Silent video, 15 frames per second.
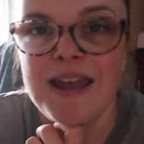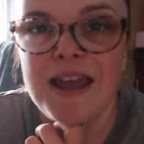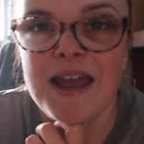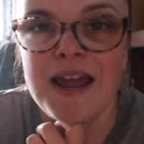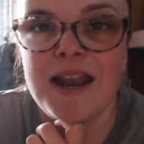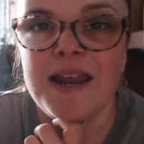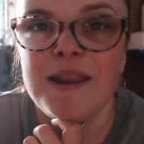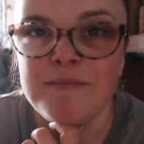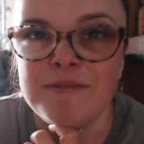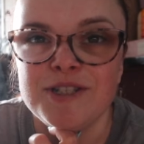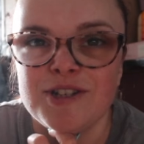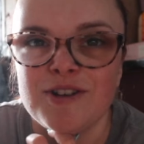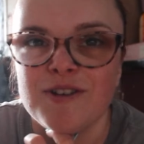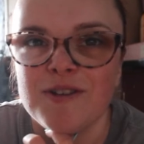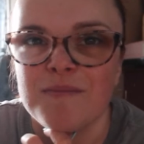let me
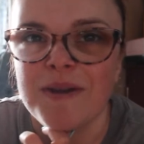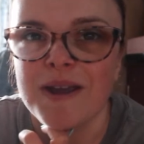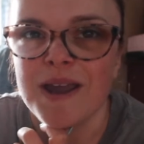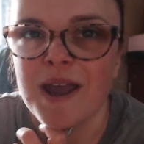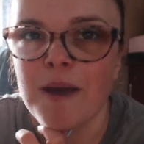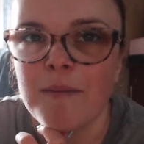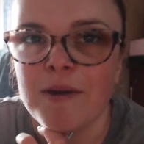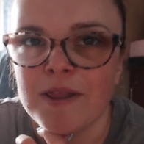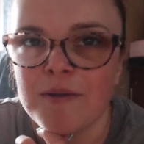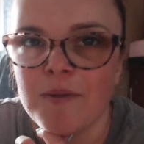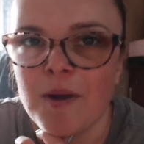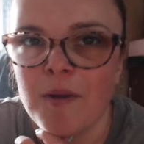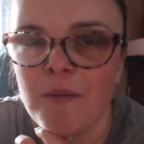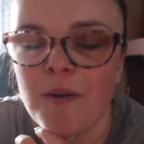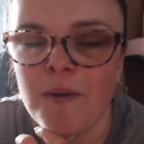show you the mayhem at the
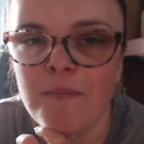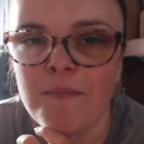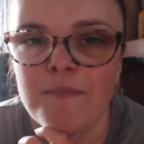moment.